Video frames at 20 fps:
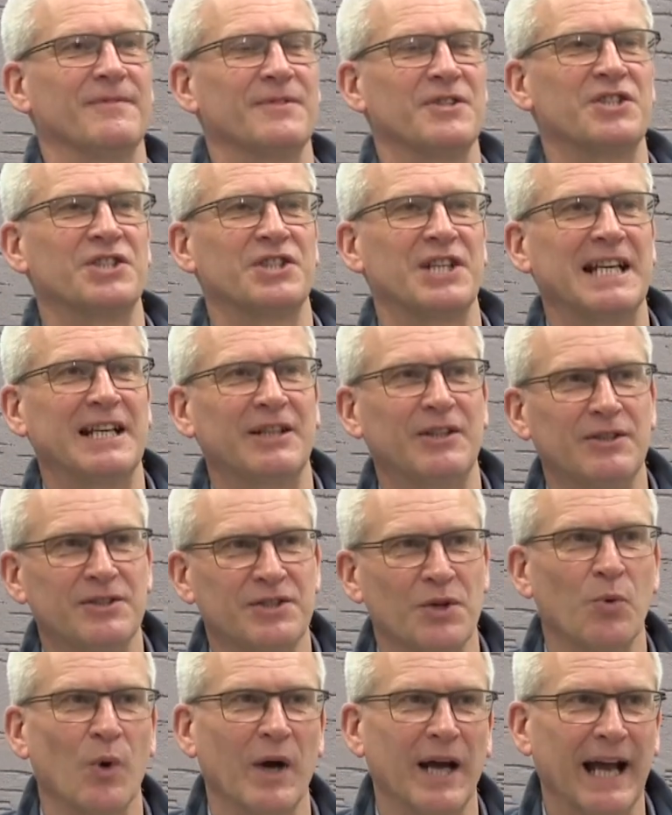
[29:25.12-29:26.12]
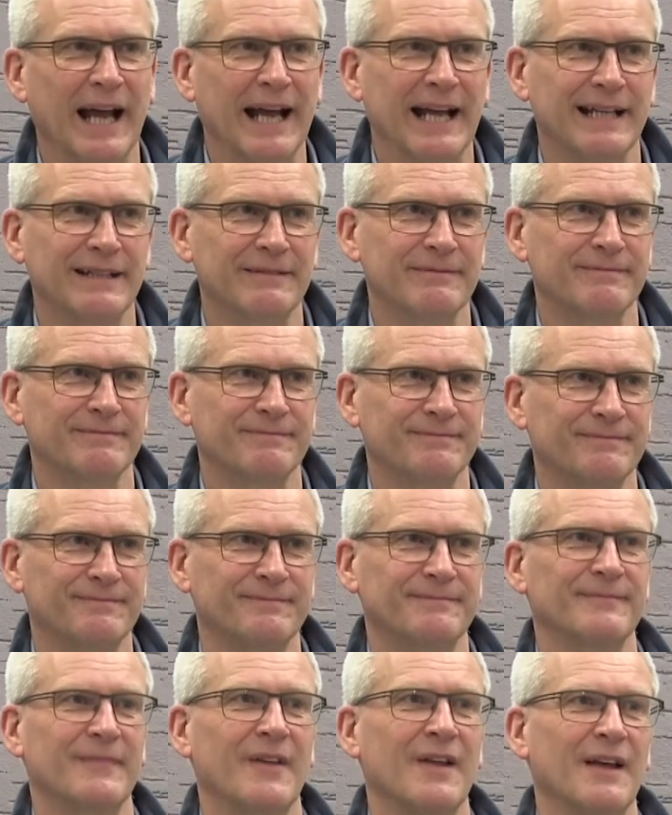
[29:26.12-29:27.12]
sails away,
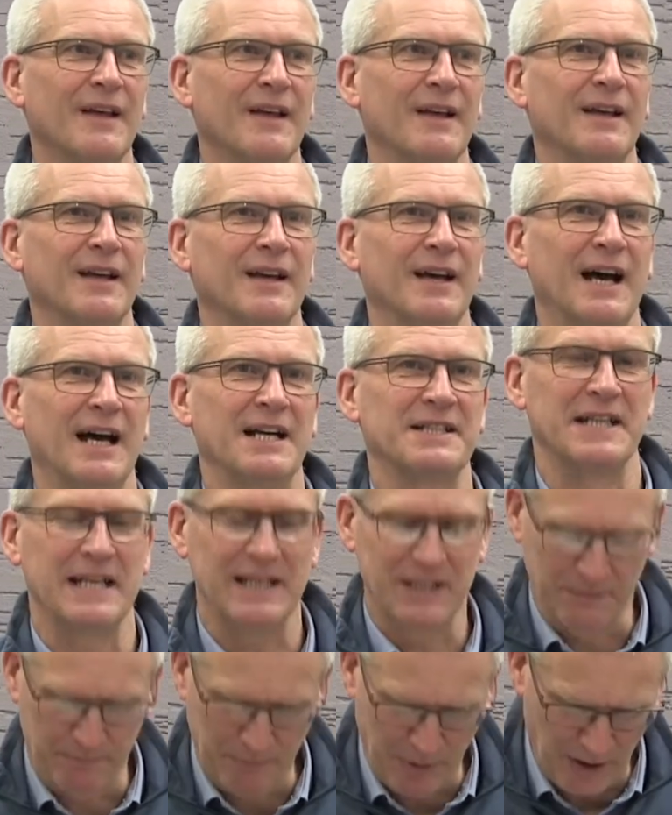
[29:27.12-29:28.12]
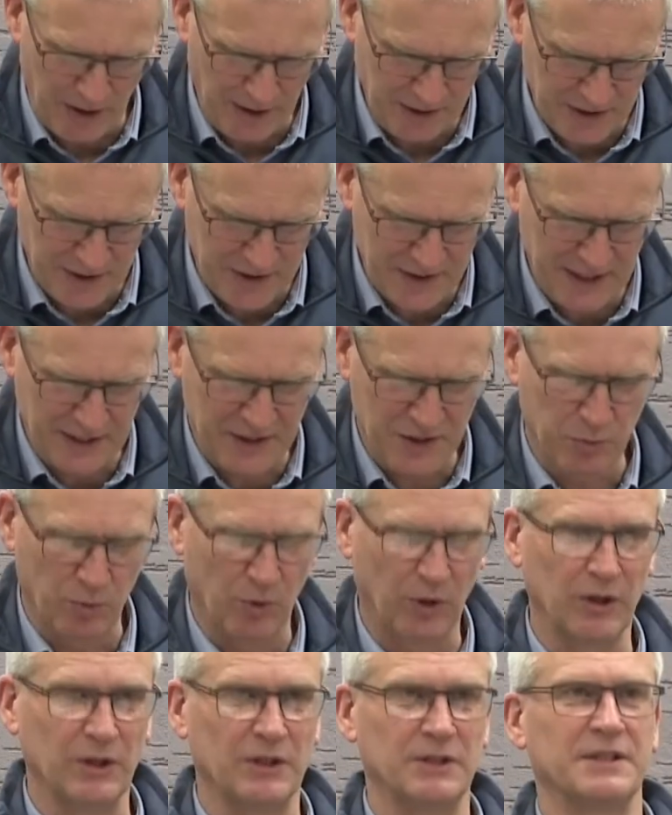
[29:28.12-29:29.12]
as he departs this
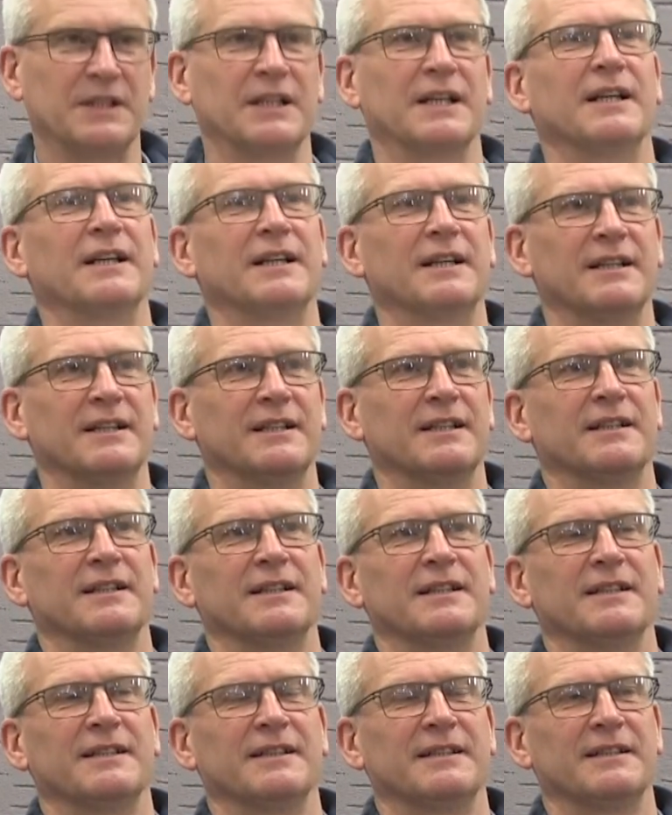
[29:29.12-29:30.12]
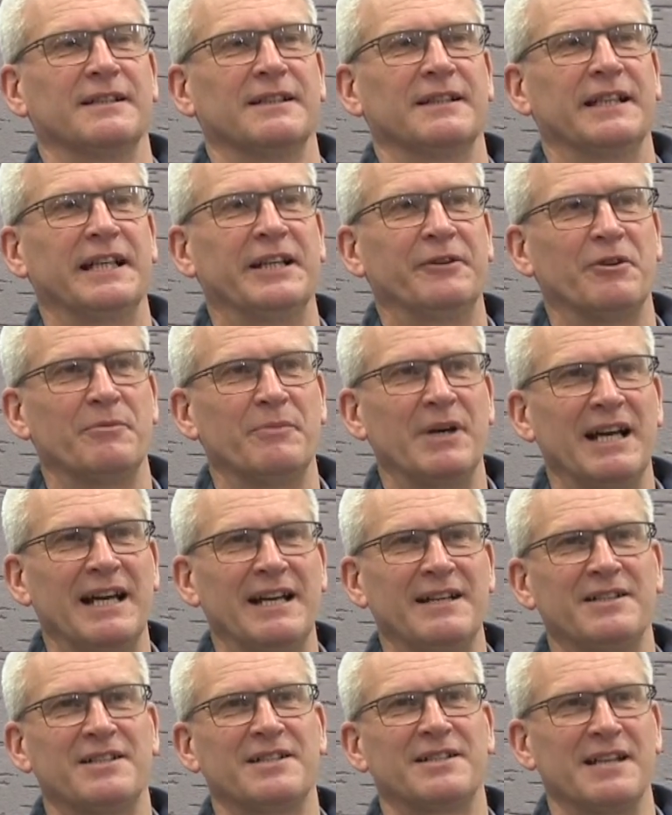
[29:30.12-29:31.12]
world, he
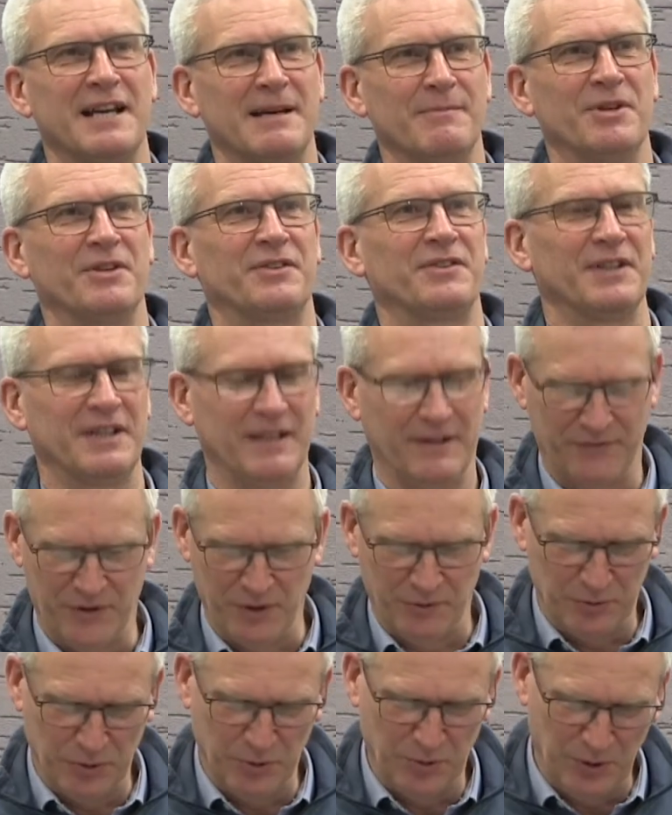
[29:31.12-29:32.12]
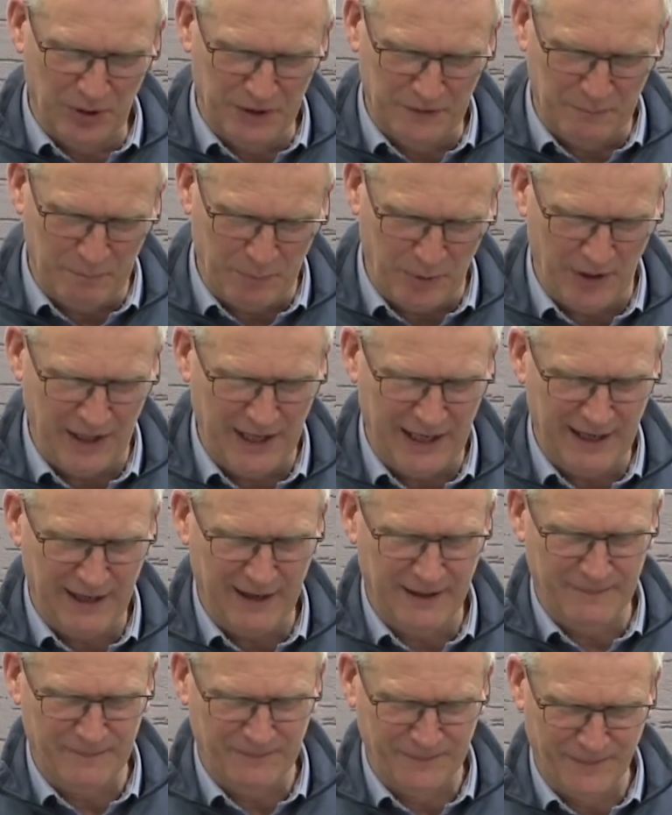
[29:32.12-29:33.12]
reminds Timothy of the role of
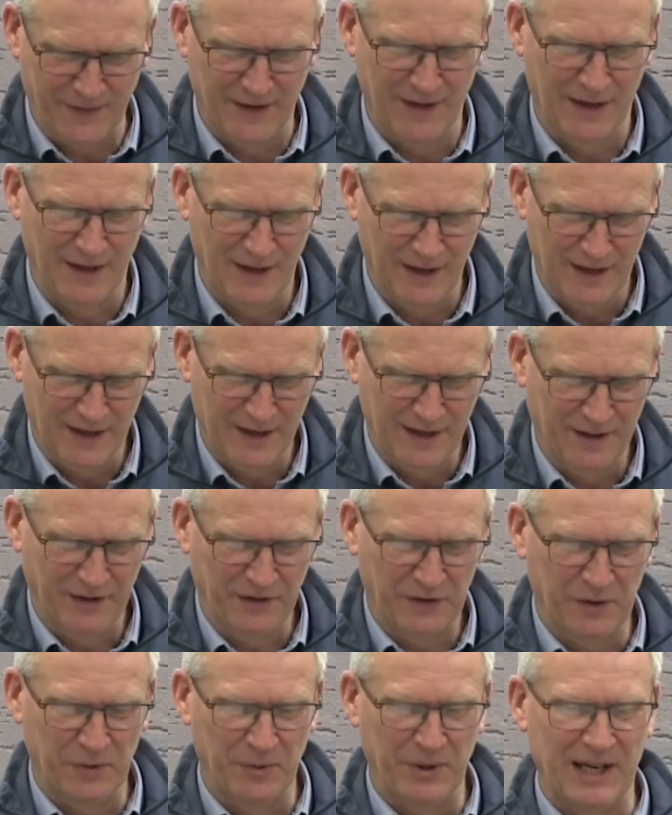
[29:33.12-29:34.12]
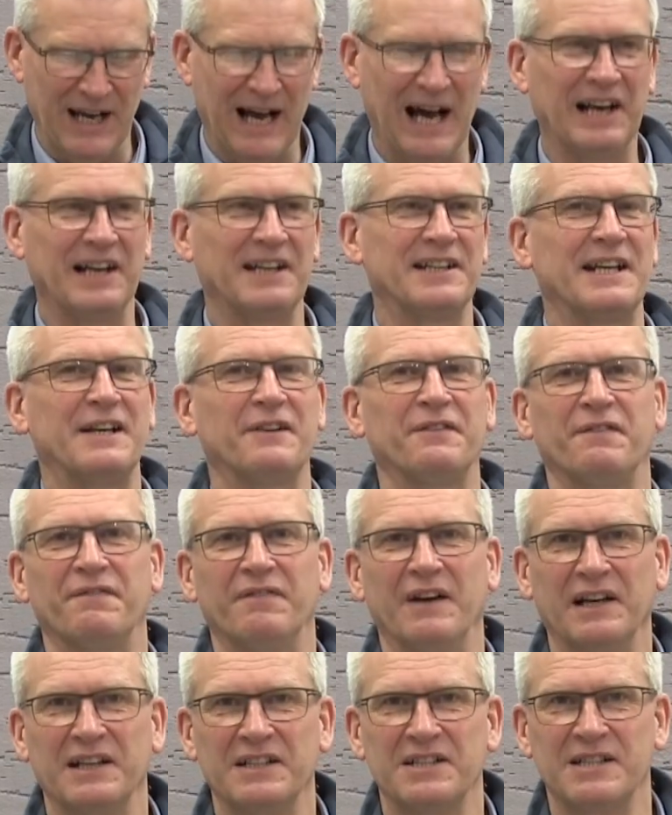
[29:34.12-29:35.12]
prayer, the reality of
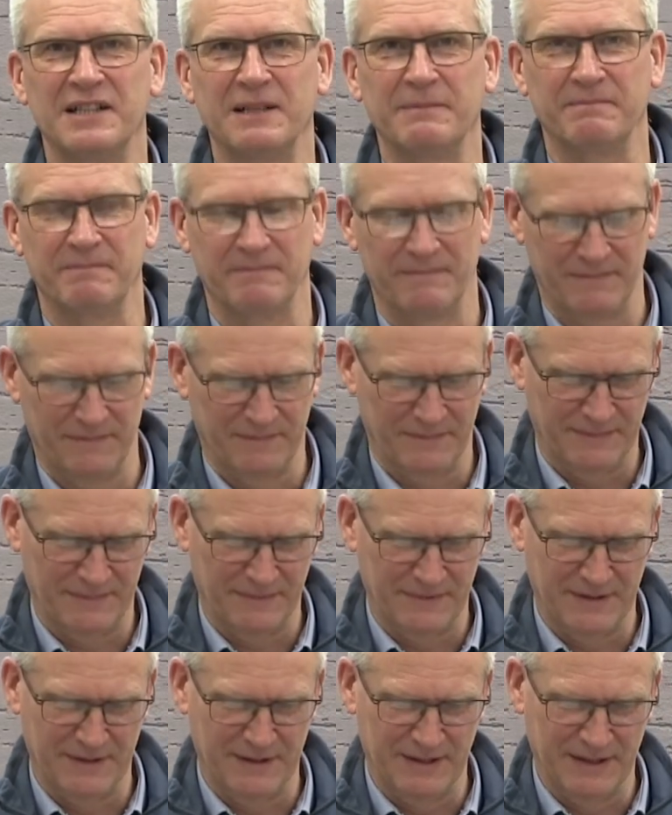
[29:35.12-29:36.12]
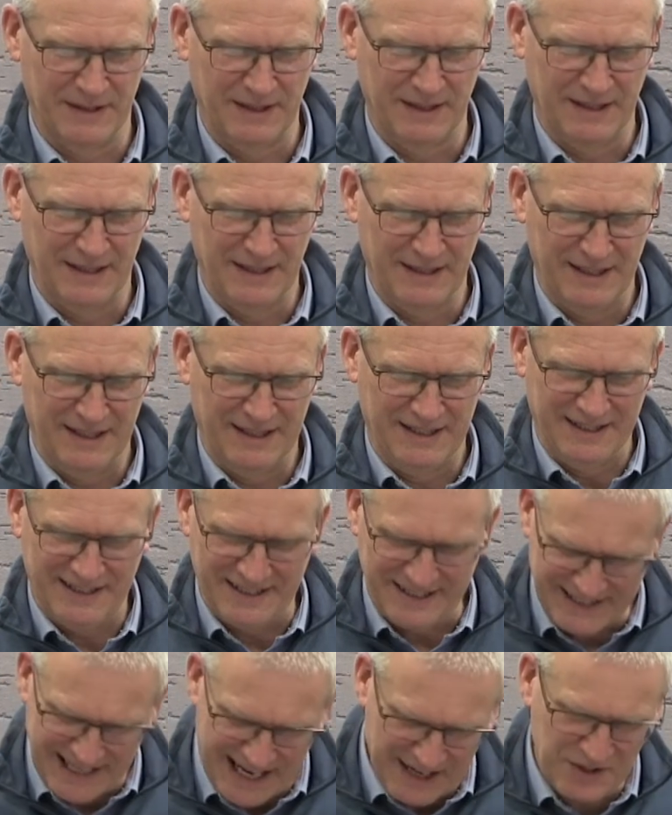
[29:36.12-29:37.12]
fellowship,
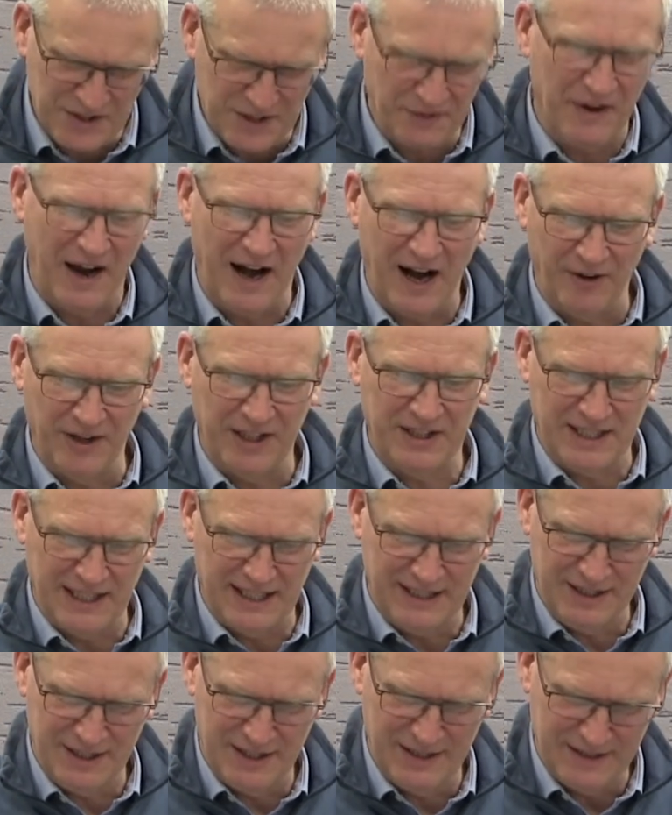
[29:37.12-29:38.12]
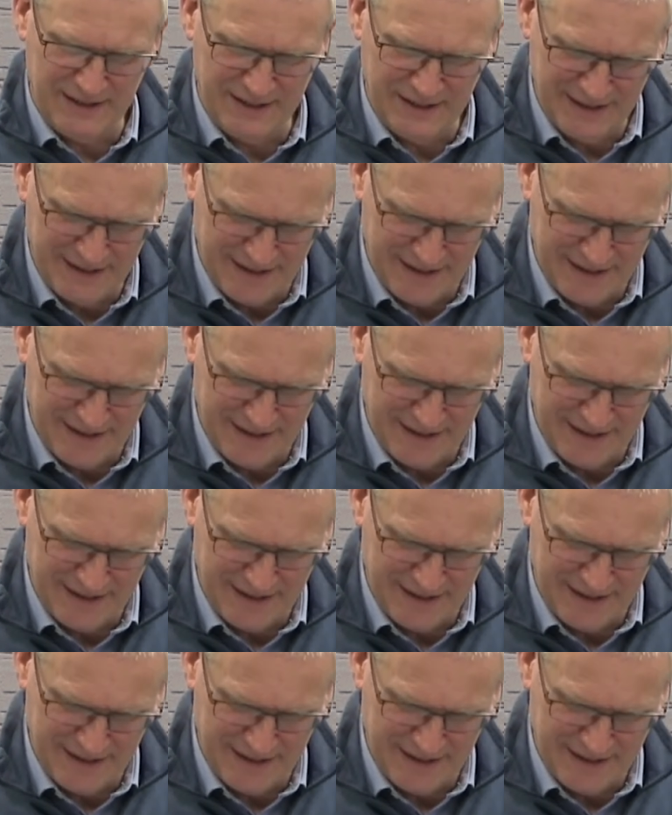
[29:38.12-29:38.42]
sense of heritage,